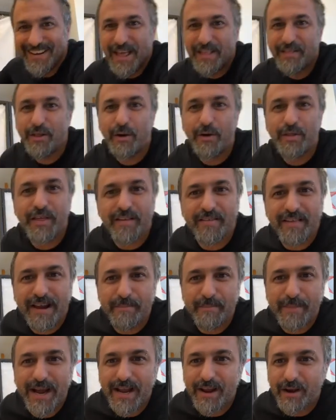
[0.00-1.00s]
No, these are
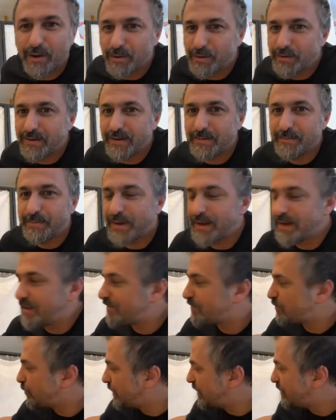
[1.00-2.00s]
my old
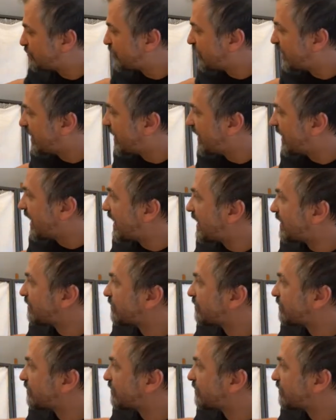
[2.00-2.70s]
timpanists, which are